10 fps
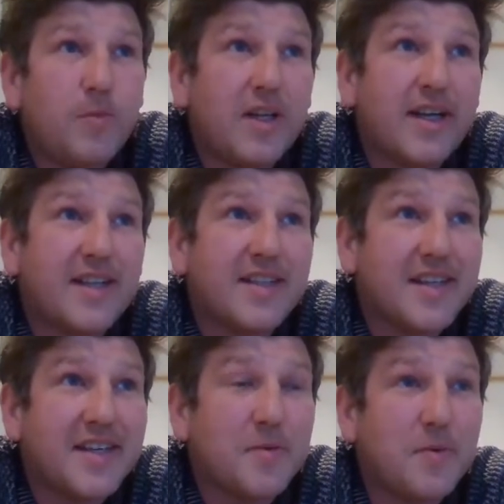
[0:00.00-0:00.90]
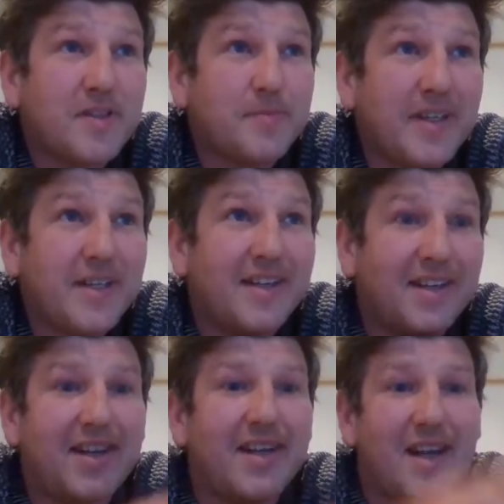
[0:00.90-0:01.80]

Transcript: like I said, it has been